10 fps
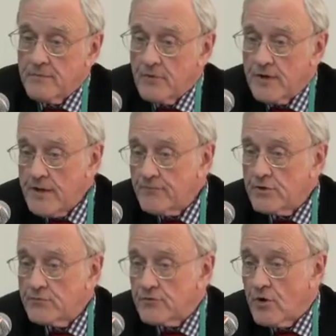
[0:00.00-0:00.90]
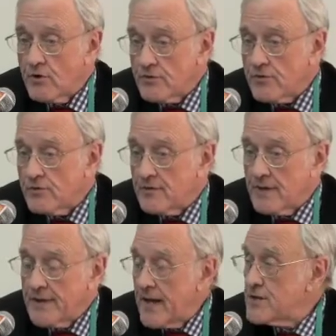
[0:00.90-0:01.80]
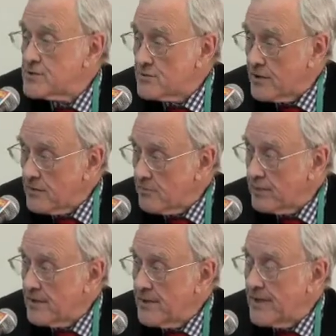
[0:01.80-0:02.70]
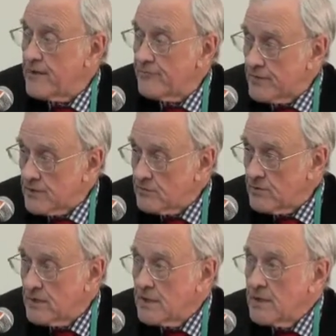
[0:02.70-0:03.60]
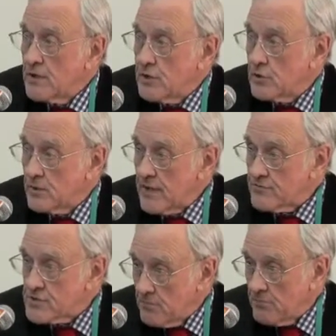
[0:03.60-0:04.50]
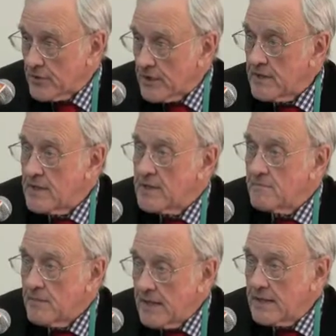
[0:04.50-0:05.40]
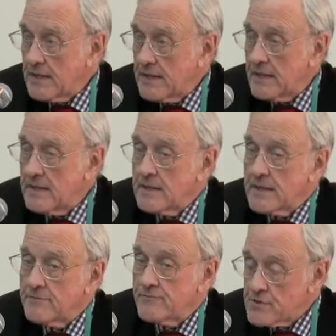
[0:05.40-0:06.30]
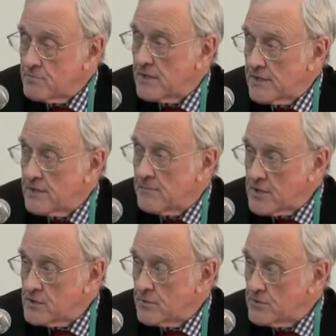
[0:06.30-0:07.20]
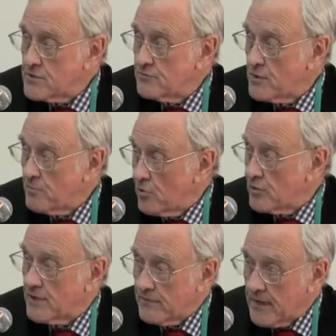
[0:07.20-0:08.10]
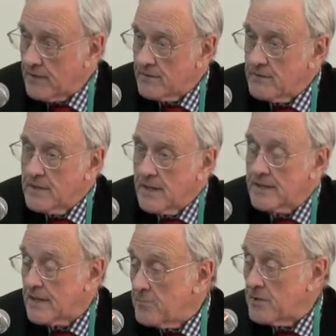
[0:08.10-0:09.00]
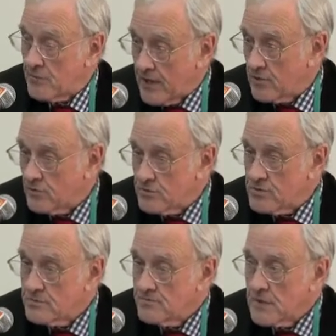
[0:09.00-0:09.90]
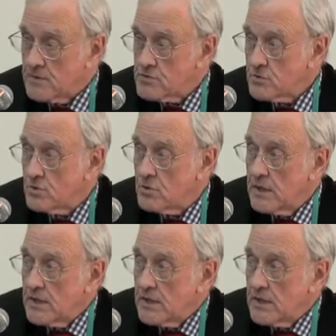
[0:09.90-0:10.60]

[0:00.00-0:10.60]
Wherever you've got an airstrip, an airfield, you will have somebody making visibility measurements and reporting that and keeping records. So